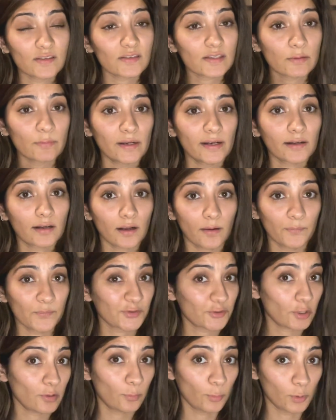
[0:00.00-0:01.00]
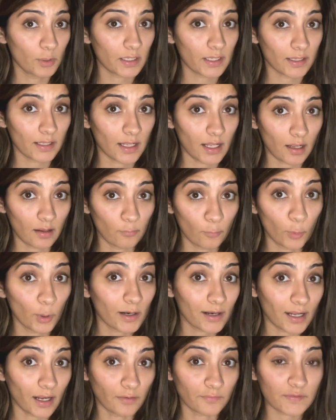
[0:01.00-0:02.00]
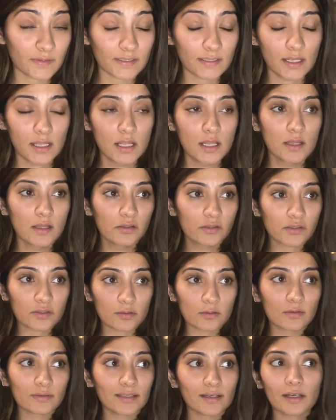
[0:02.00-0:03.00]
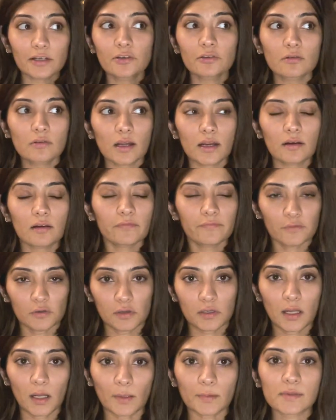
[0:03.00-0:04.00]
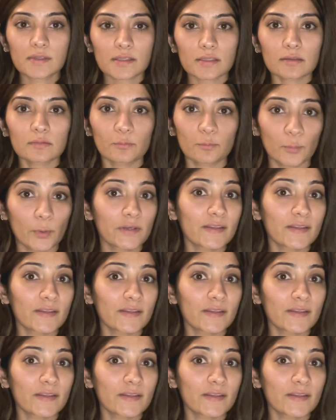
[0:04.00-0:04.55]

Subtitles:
when it comes to your workouts. So there are two kind of workouts. One